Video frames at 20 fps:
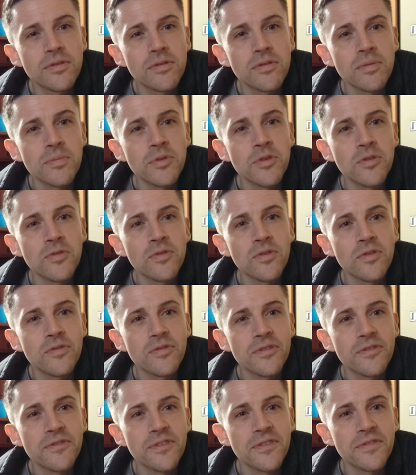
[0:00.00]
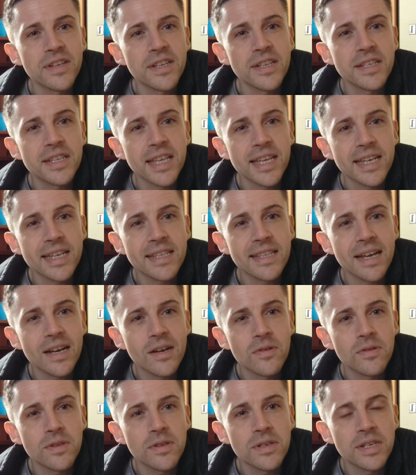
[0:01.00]
removal for
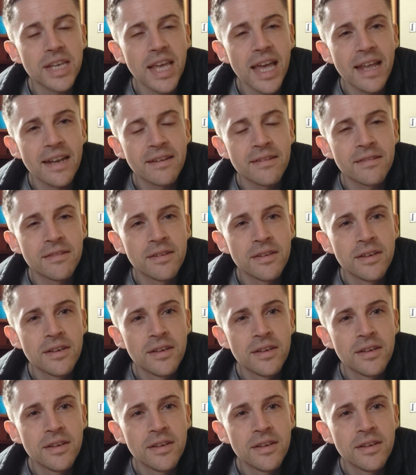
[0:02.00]
56,000 yen.